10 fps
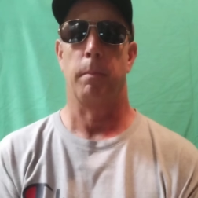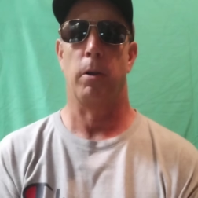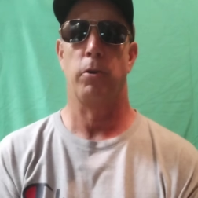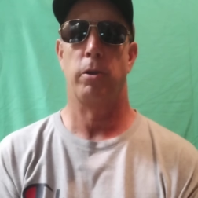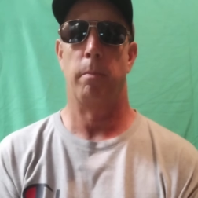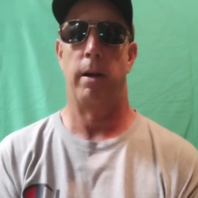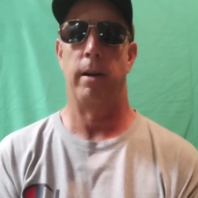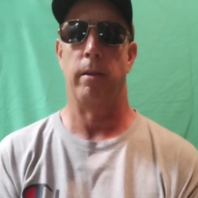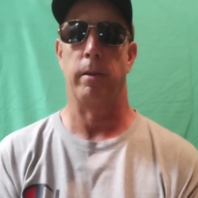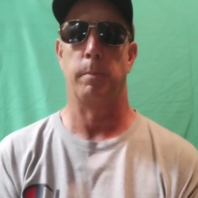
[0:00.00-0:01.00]
Blows your
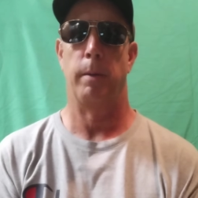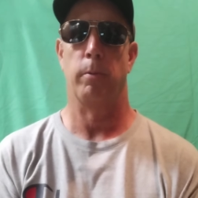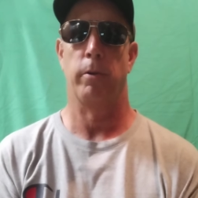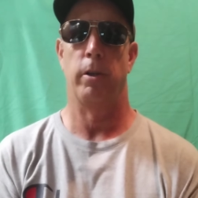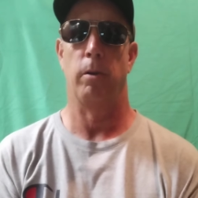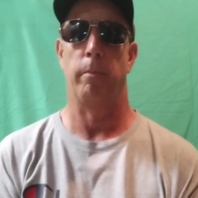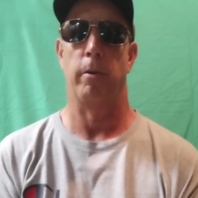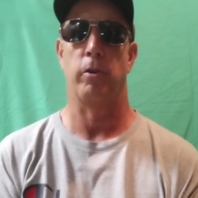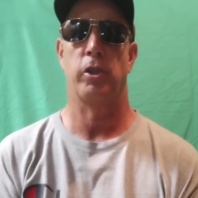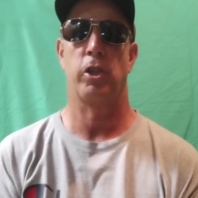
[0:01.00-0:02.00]
mind that these people do.
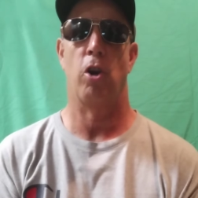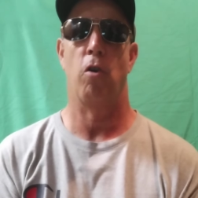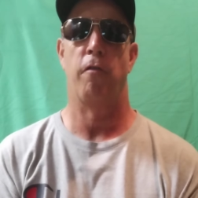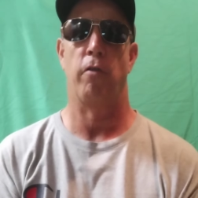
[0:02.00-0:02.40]
They're so